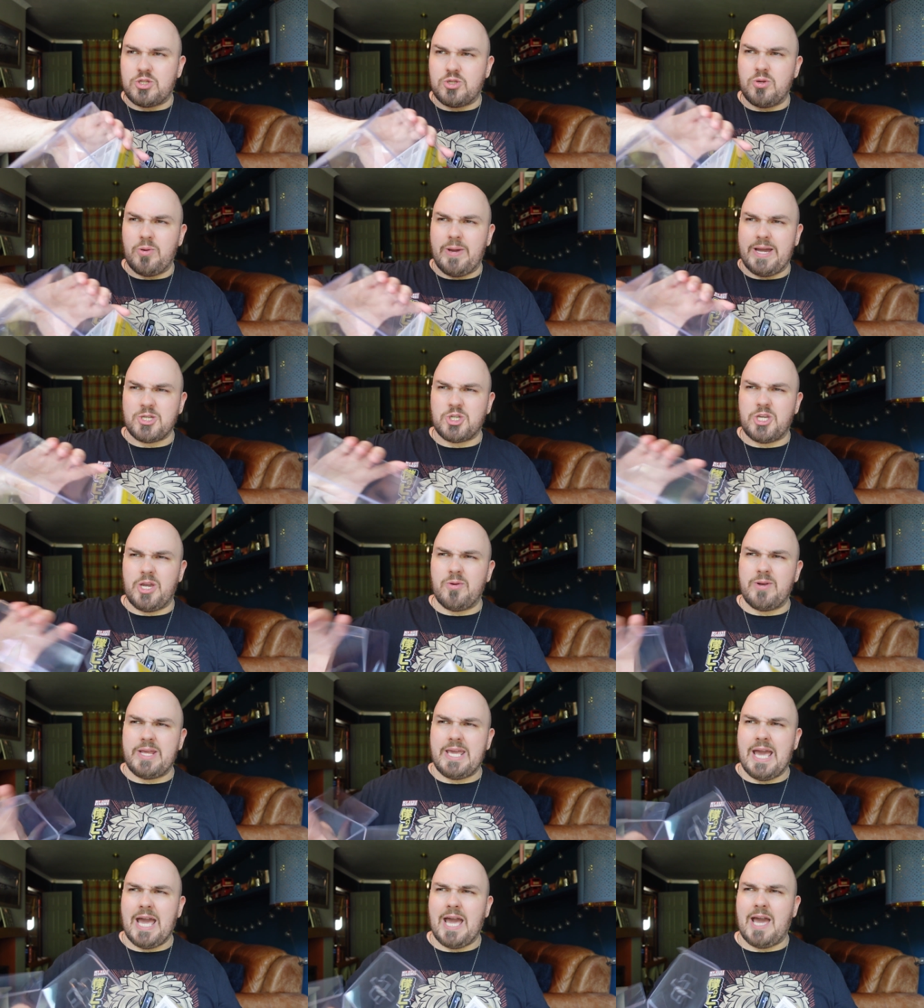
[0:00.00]
do actually
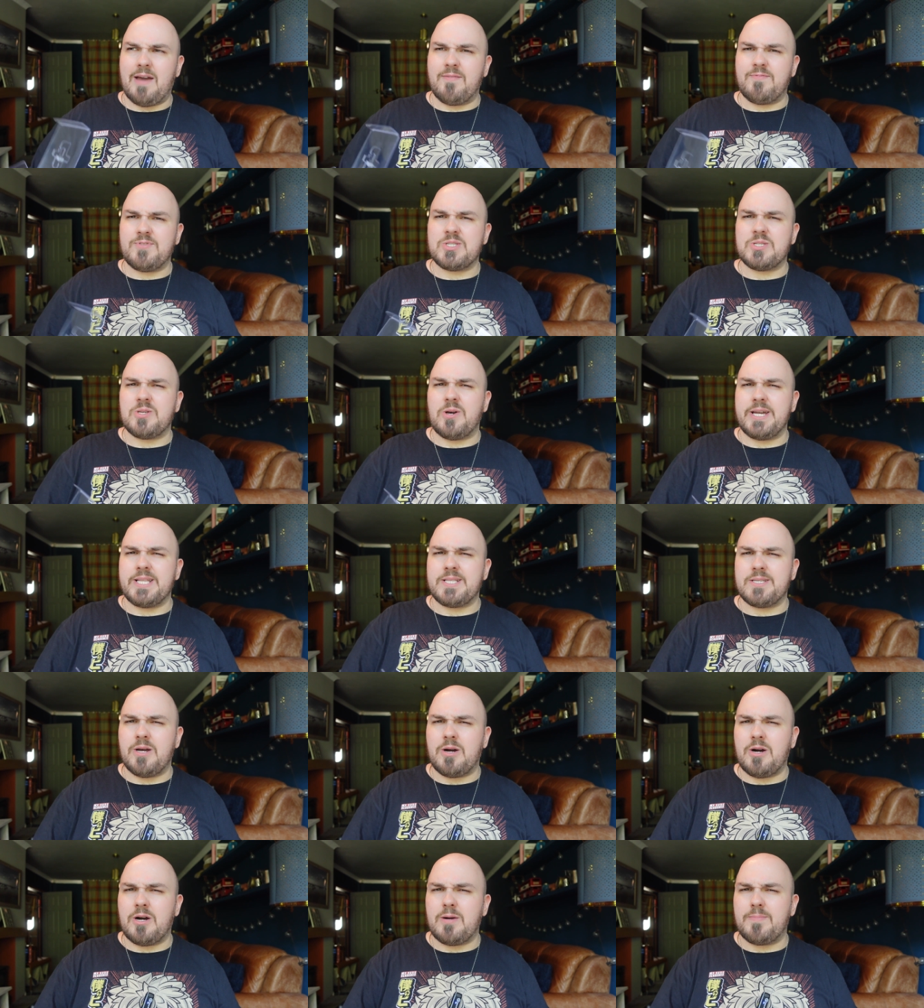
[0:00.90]
only have
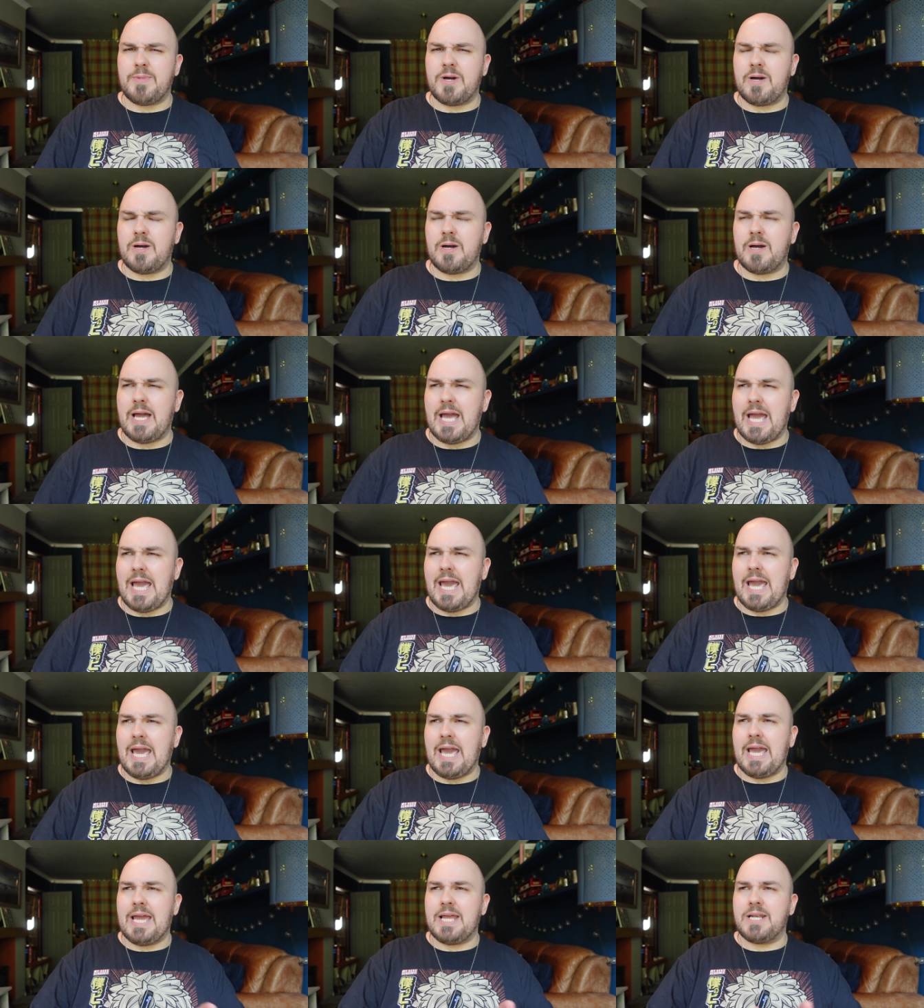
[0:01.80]
Saitama
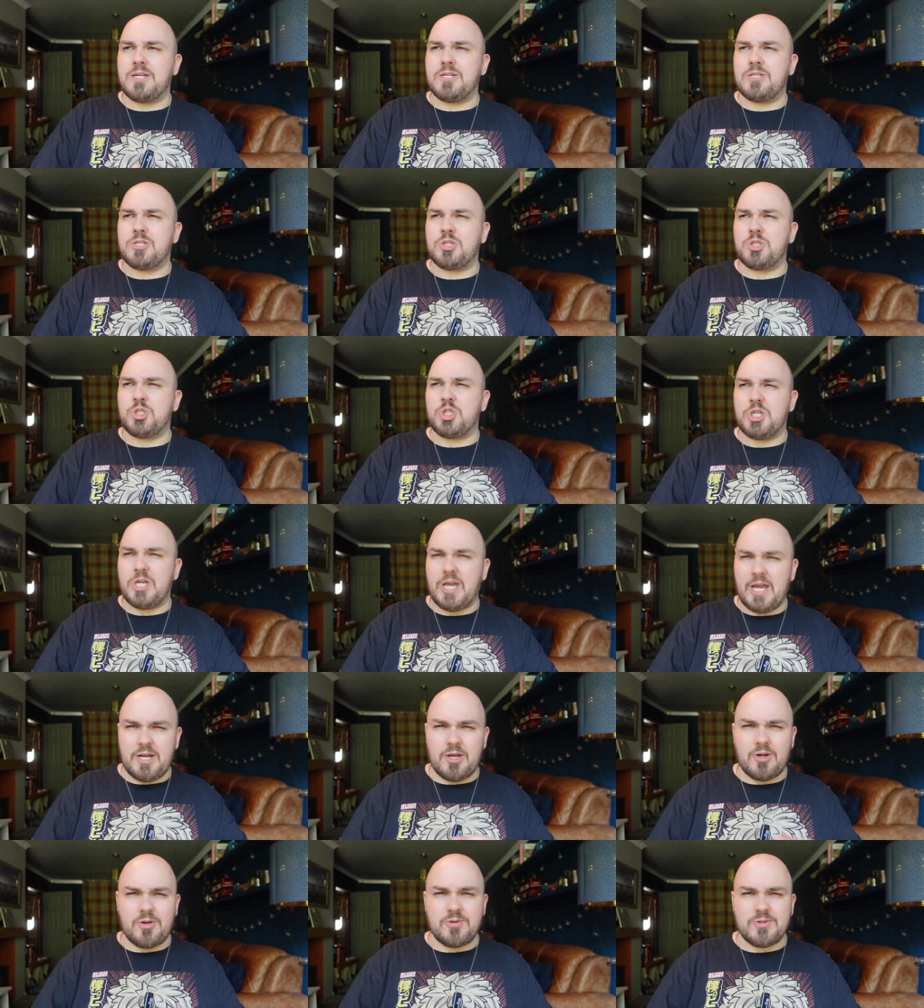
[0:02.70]
and
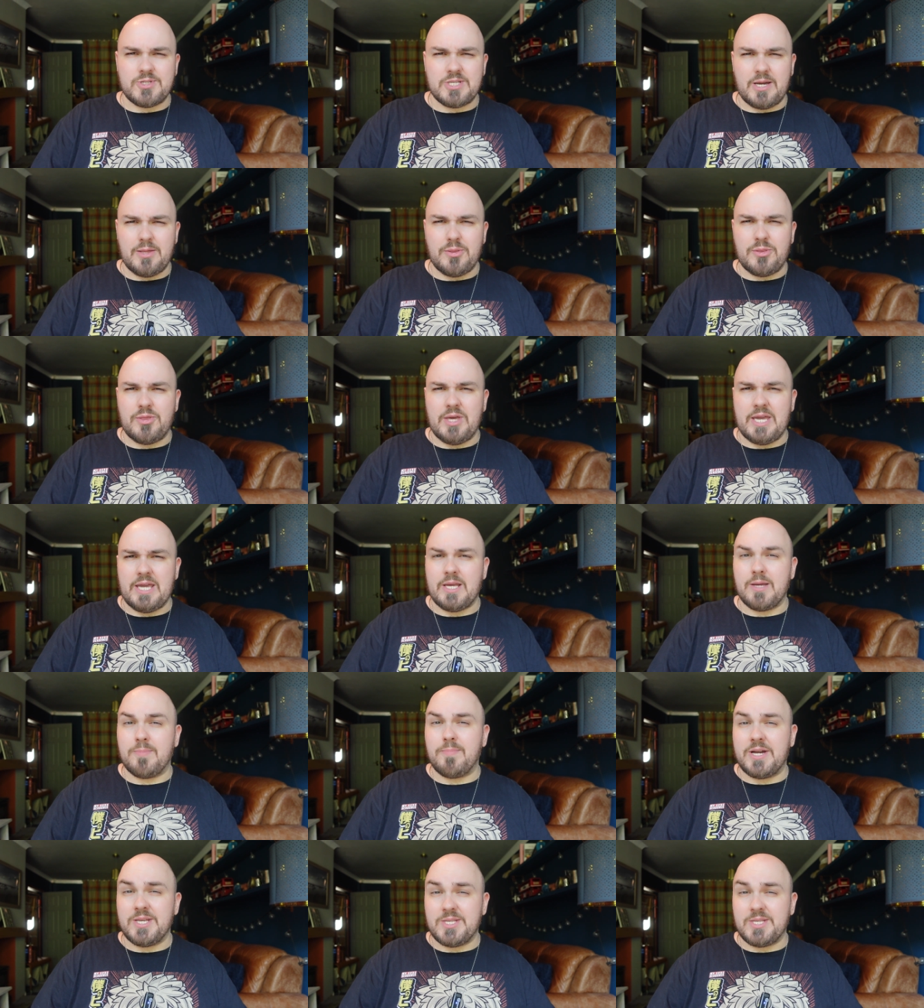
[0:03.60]
Genos, I think.